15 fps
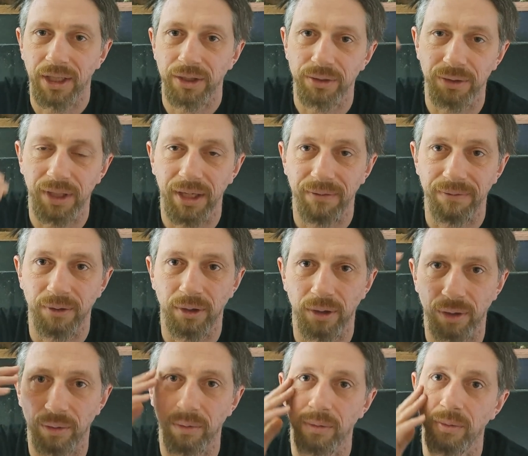So
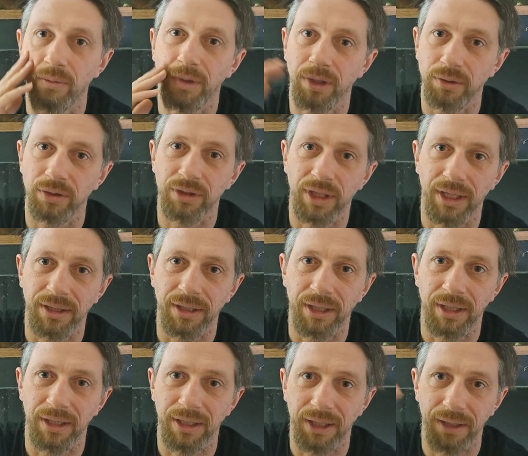therefore, we understand
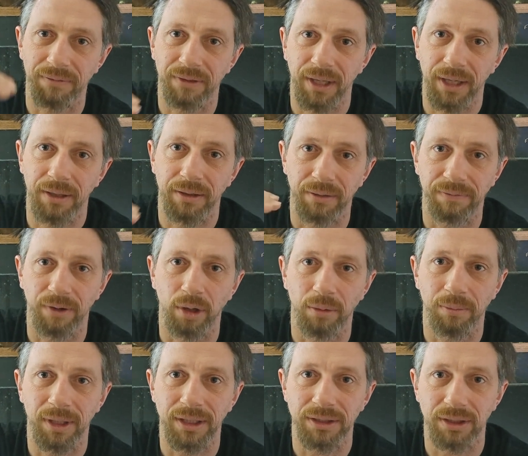that if they, the
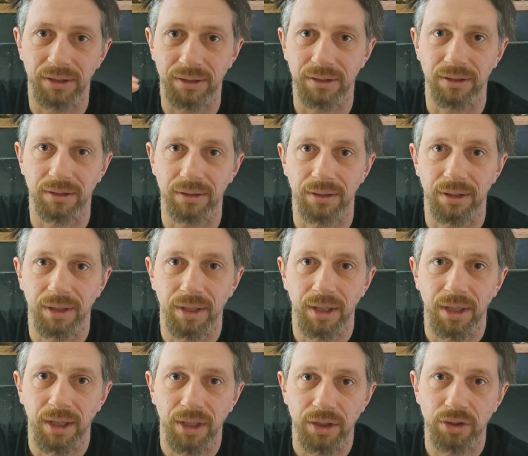floating plants are
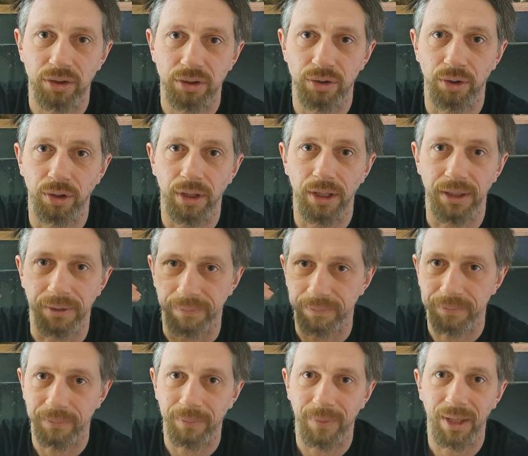struggling,
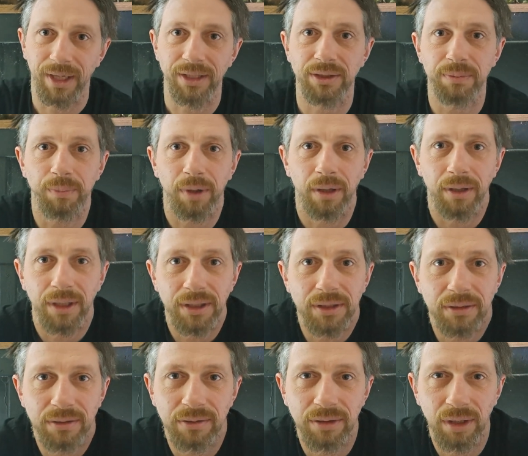it's, pro,
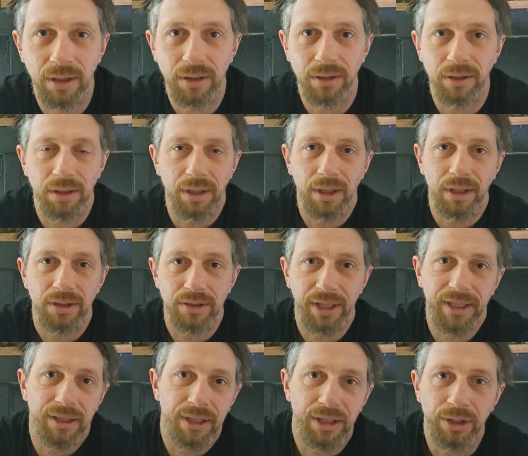it's, it's
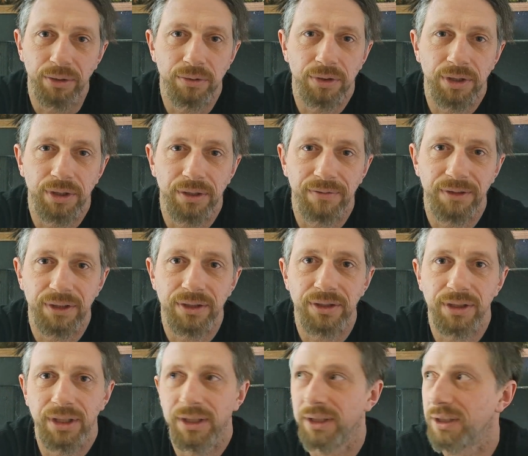likely a nutrient
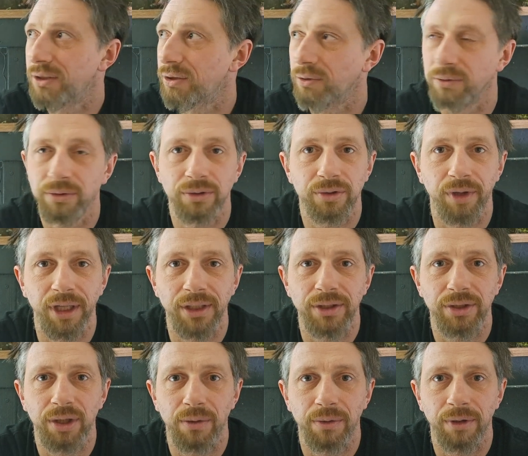deficiency unless something strange
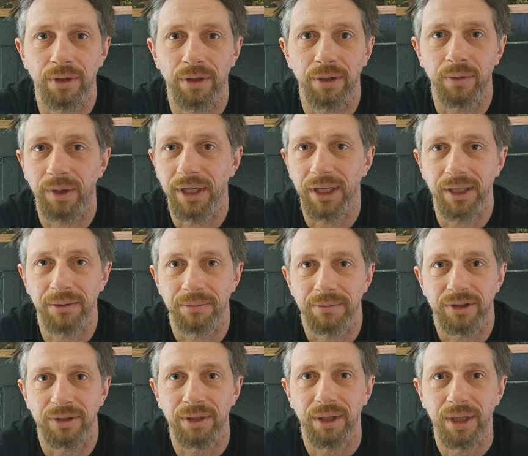is going on in
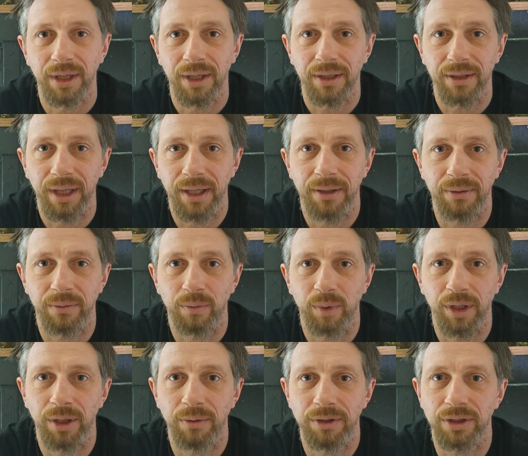aquariums. Then
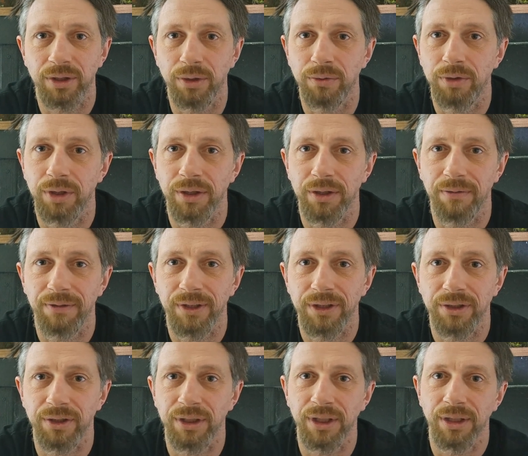we know it's a nutrient
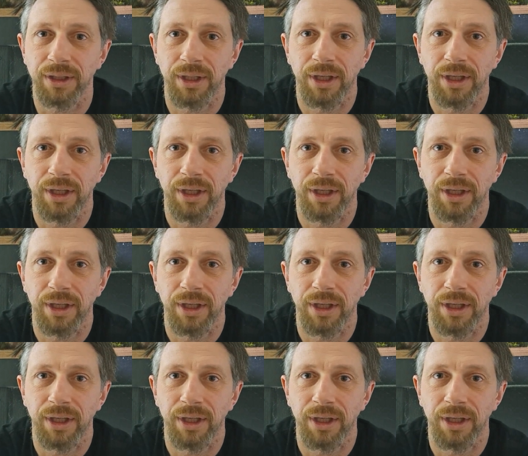deficiency.